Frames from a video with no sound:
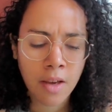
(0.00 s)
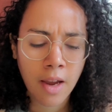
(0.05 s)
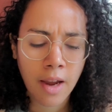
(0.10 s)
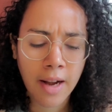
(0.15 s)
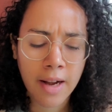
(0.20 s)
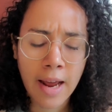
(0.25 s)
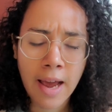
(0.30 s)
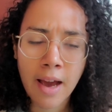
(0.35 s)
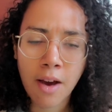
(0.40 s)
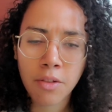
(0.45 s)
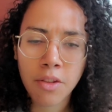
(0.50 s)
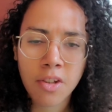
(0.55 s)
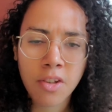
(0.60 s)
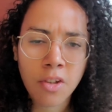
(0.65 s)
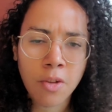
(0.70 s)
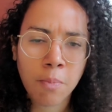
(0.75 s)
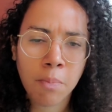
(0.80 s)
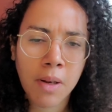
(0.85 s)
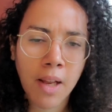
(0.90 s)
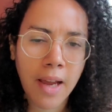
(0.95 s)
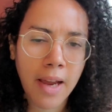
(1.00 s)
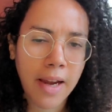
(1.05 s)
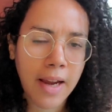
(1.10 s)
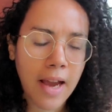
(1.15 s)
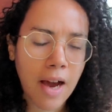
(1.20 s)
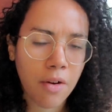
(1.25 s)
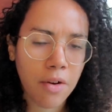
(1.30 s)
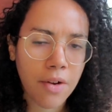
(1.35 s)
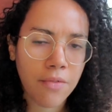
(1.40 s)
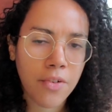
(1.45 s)
And how this is playing
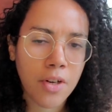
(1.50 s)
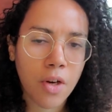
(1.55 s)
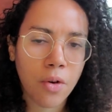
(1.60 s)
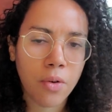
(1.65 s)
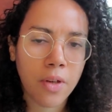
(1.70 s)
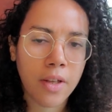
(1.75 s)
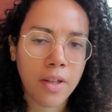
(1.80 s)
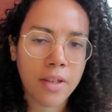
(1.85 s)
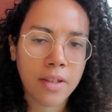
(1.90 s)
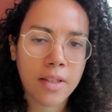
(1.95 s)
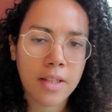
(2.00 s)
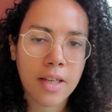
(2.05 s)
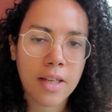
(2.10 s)
out, I've noticed,